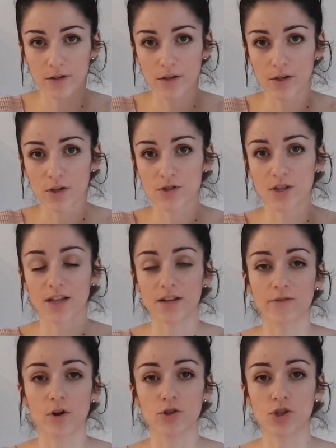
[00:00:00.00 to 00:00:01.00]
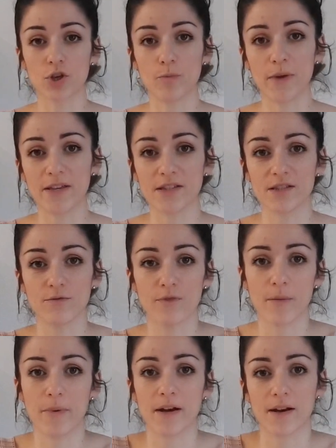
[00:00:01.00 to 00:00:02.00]
So then you've got two pieces of
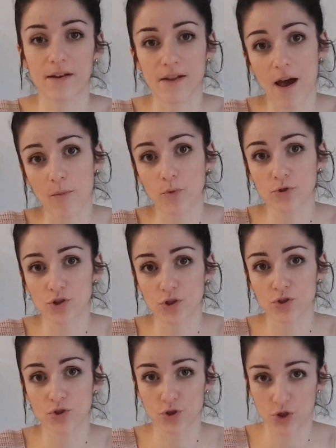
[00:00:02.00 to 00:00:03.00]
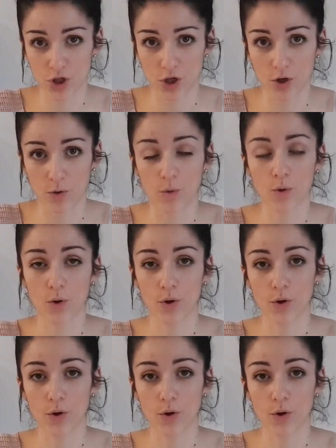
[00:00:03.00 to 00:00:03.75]
ribbon and that will do